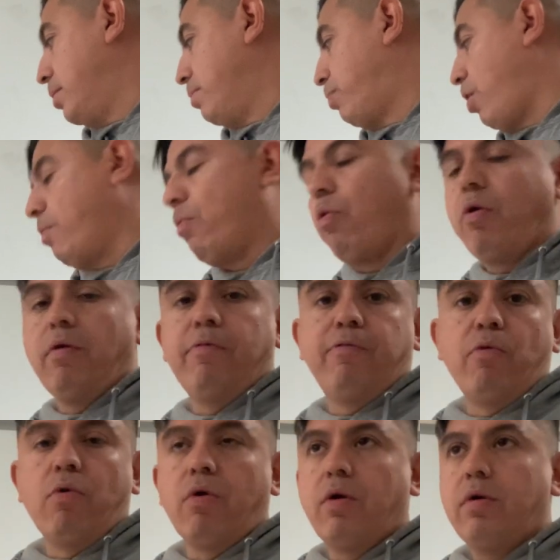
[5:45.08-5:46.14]
primordial
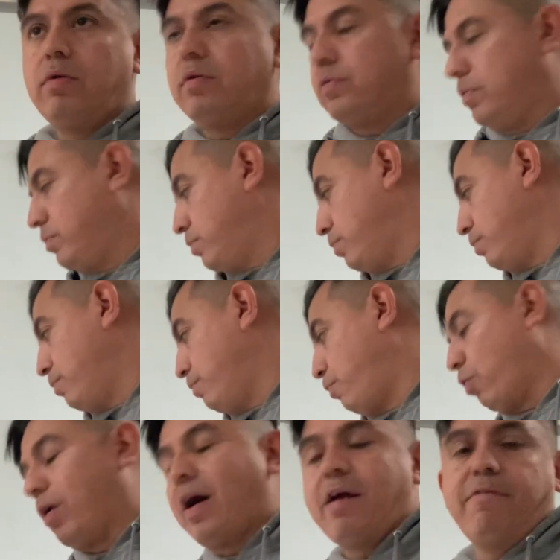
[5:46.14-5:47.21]
for
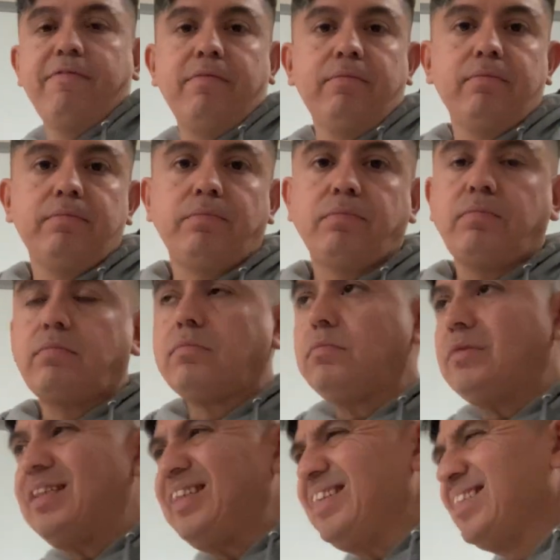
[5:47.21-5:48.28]
life.
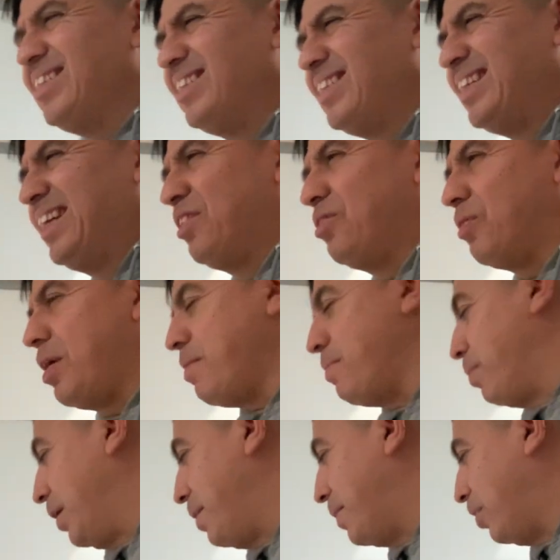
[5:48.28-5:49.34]
So I
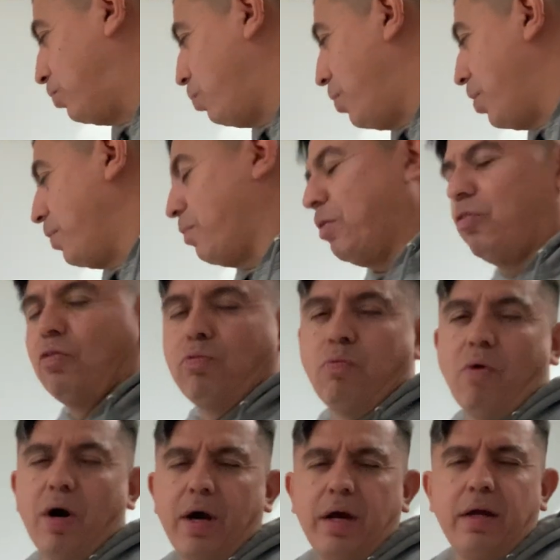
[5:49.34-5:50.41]
believe that's one of the reasons
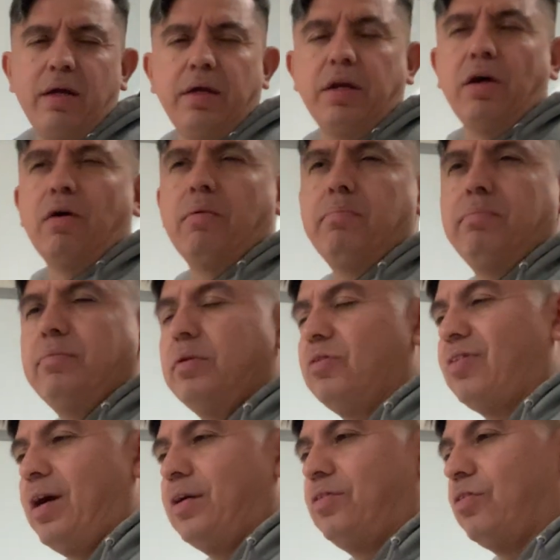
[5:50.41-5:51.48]
why
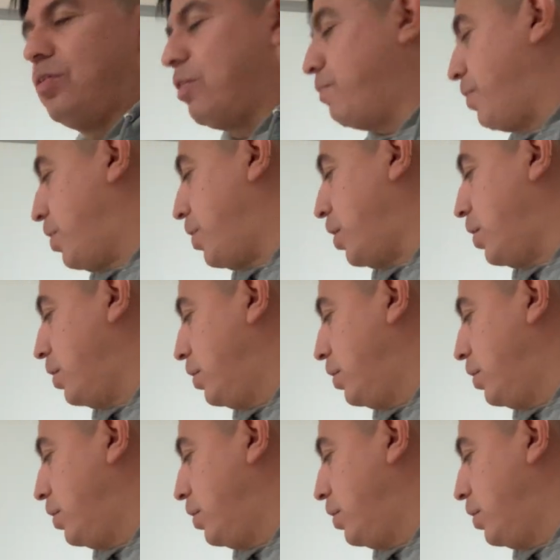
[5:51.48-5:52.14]
scientists are very